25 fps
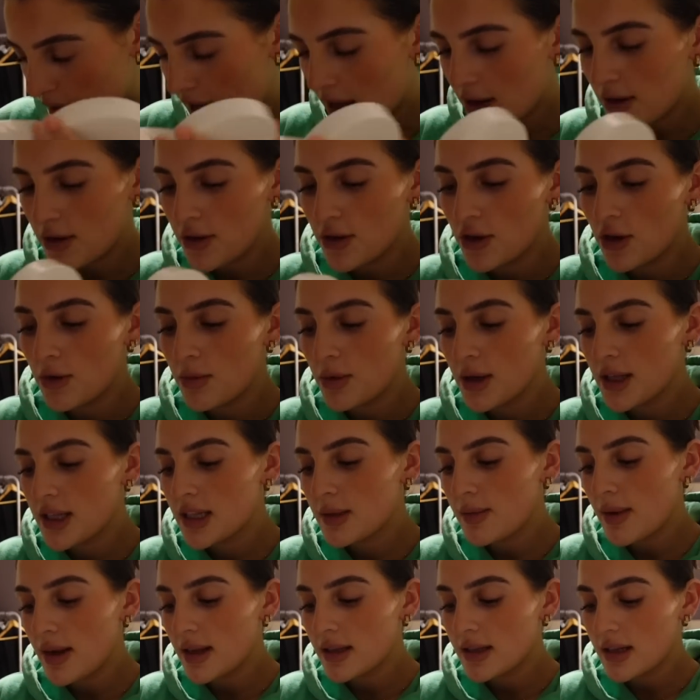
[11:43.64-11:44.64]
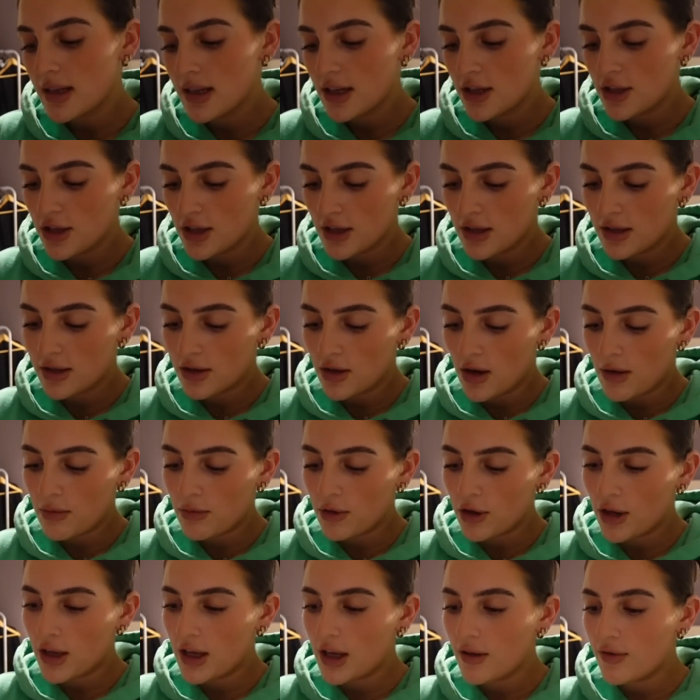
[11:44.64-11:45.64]
I don't know, but it smells delicious. So I'm
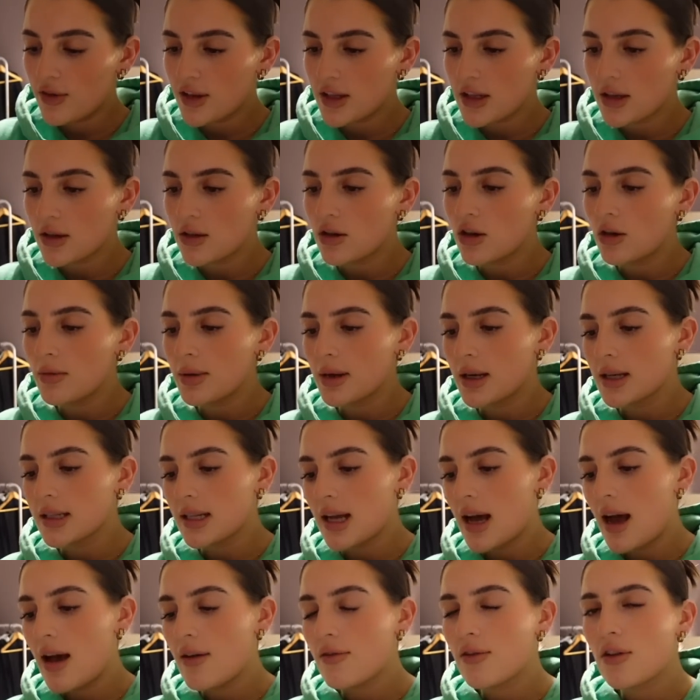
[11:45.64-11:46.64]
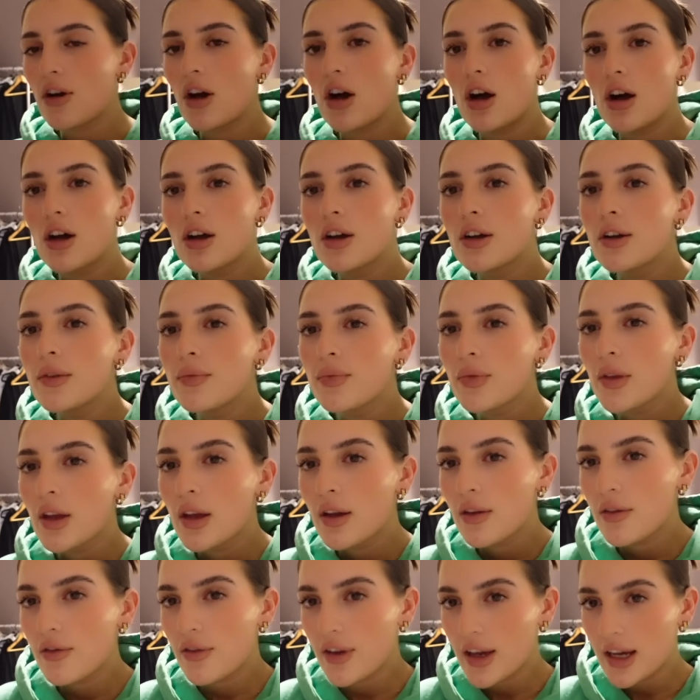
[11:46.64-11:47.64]
going to give this a go because I have got
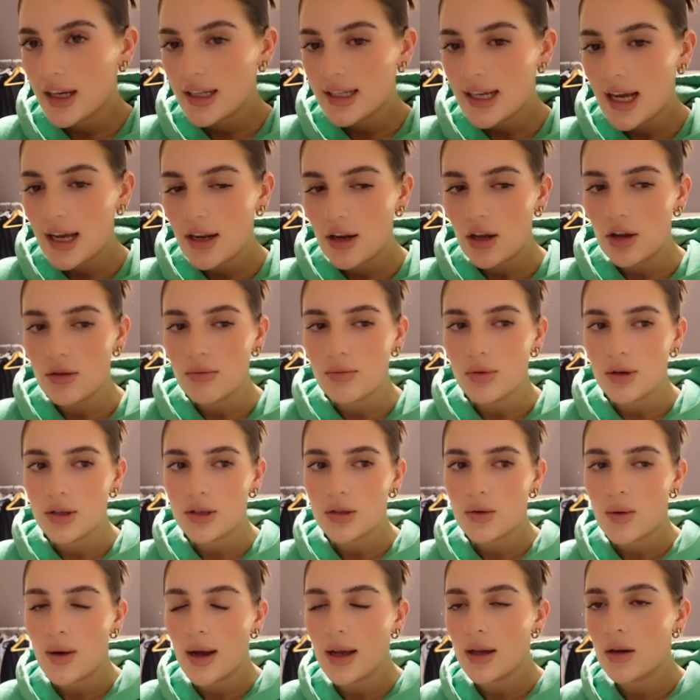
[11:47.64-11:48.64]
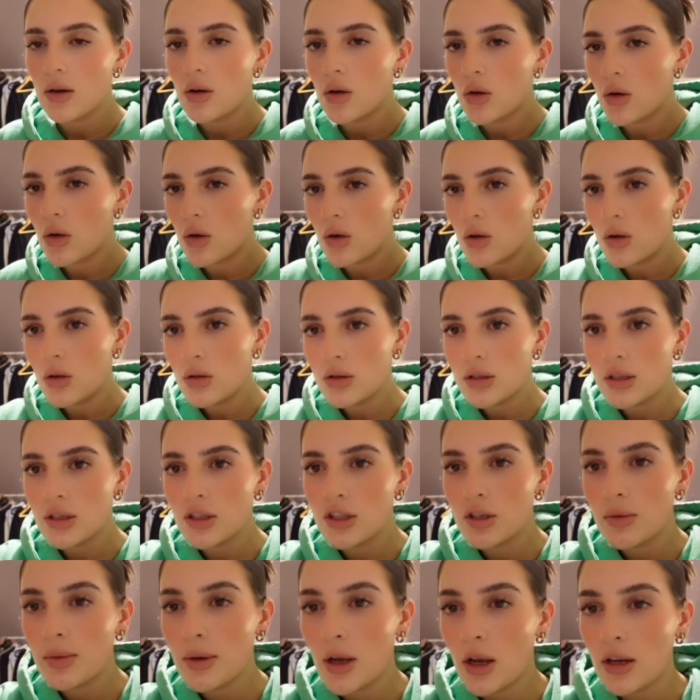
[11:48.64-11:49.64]
fake tan on, but it's quite old.
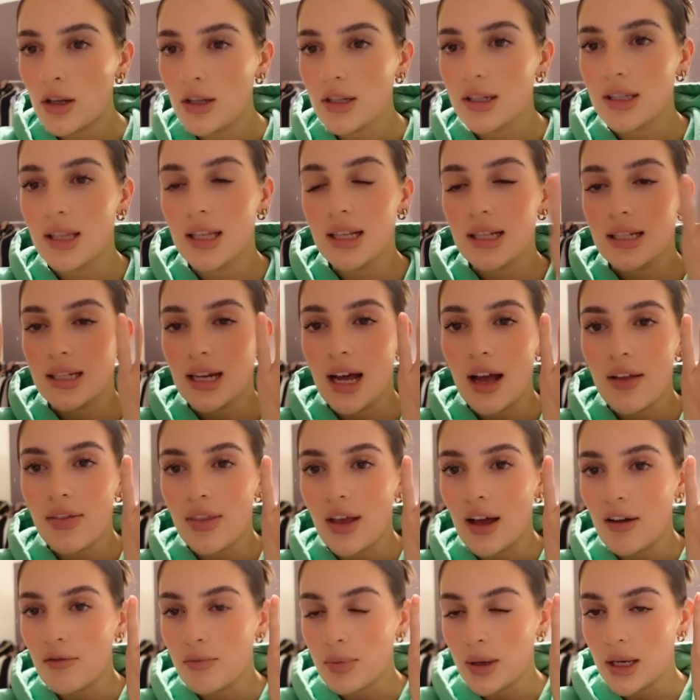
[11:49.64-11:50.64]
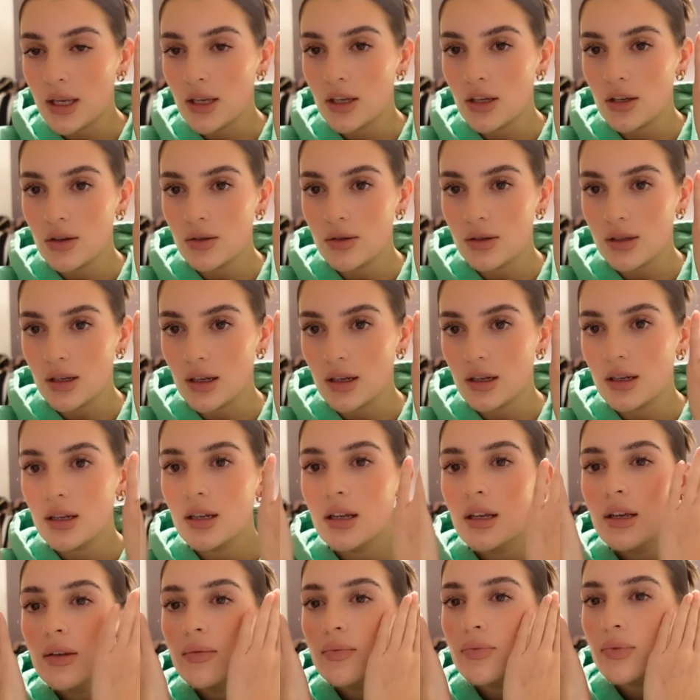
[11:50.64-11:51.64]
And to be honest, this tan that I've been using
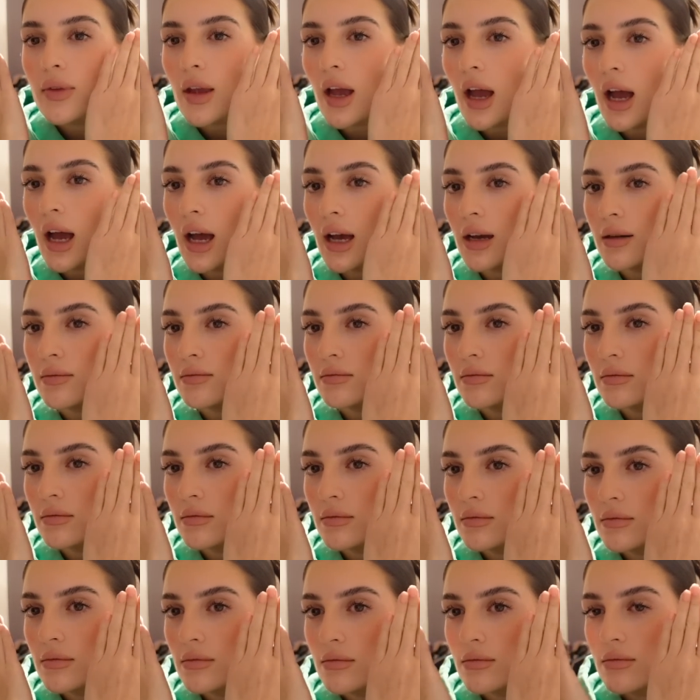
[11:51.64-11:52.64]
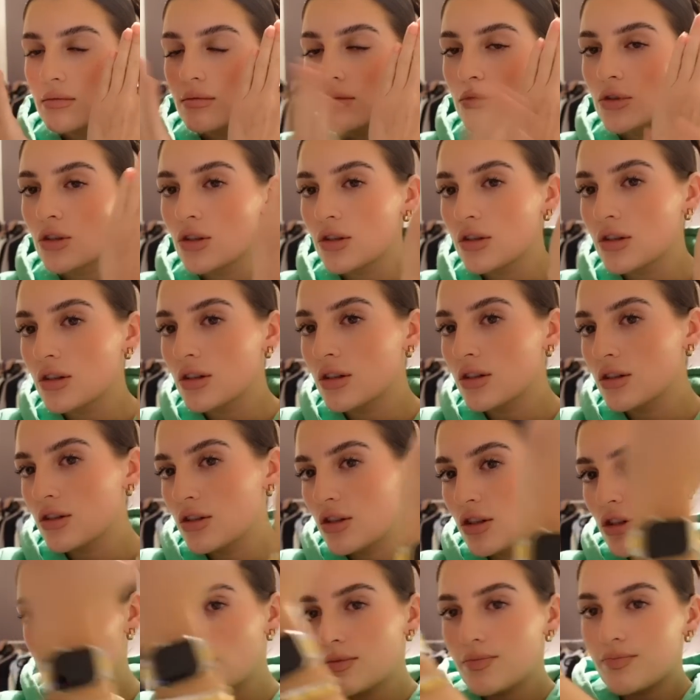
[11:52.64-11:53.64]

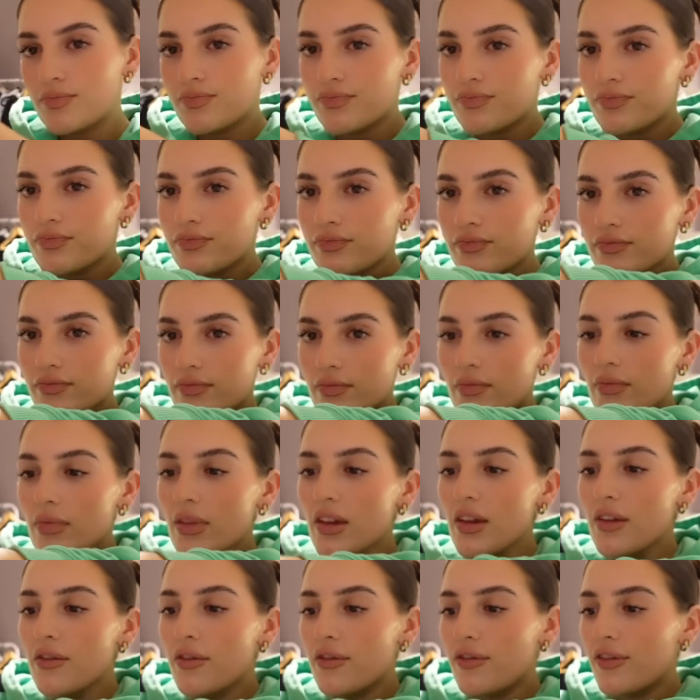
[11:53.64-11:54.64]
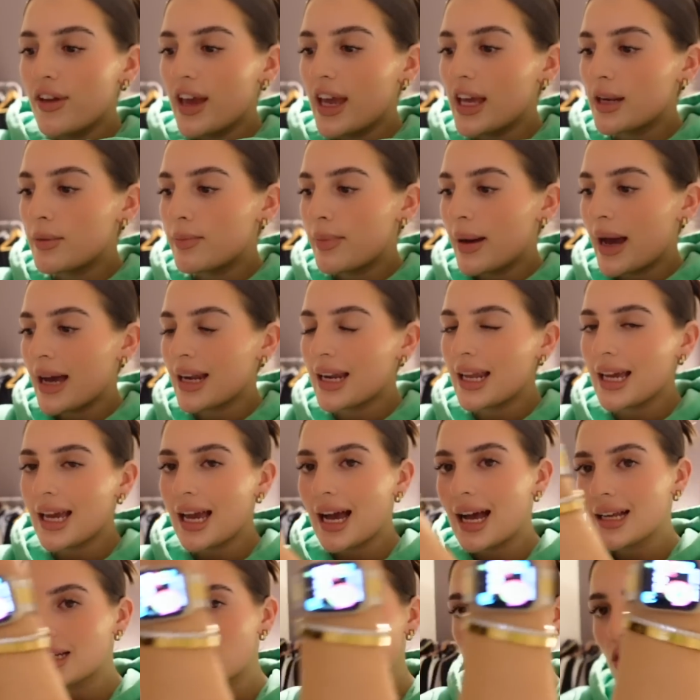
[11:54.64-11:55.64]
doesn't fade bad. Like,
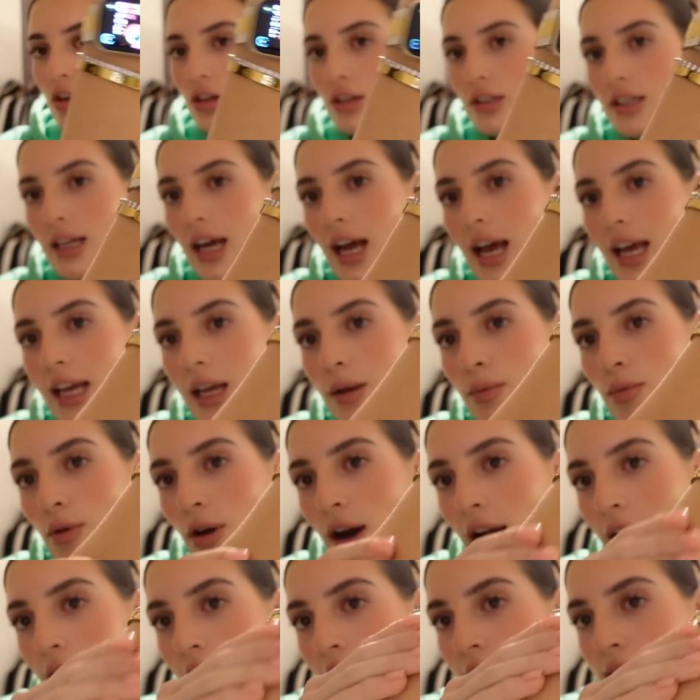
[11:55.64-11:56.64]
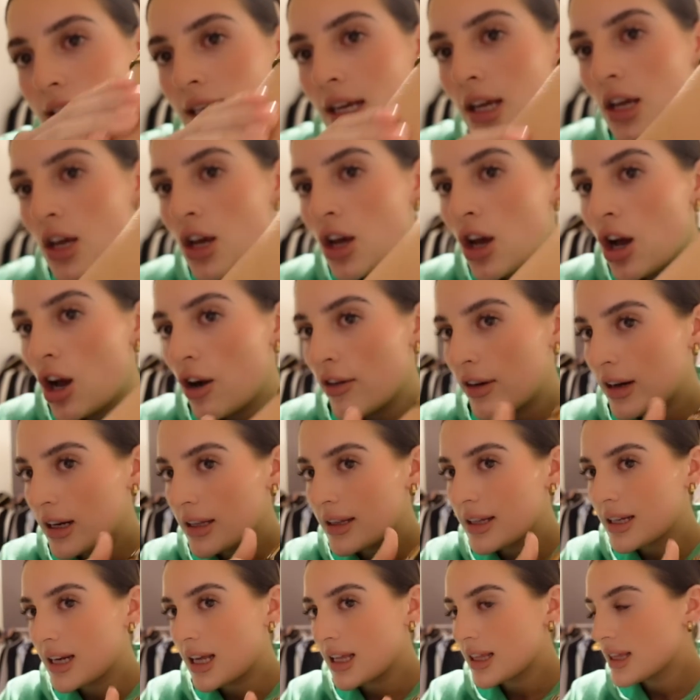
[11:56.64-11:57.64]
it hasn't gone tiger bread or
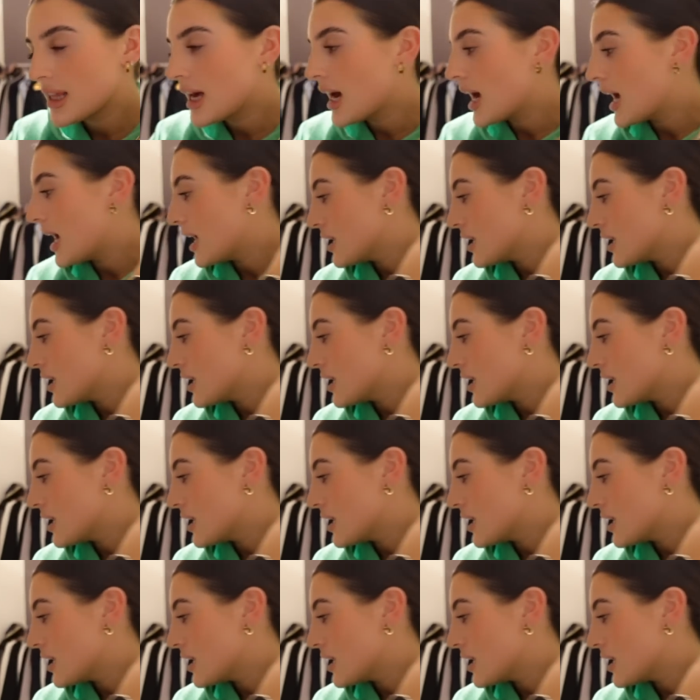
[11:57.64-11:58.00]
anything like that.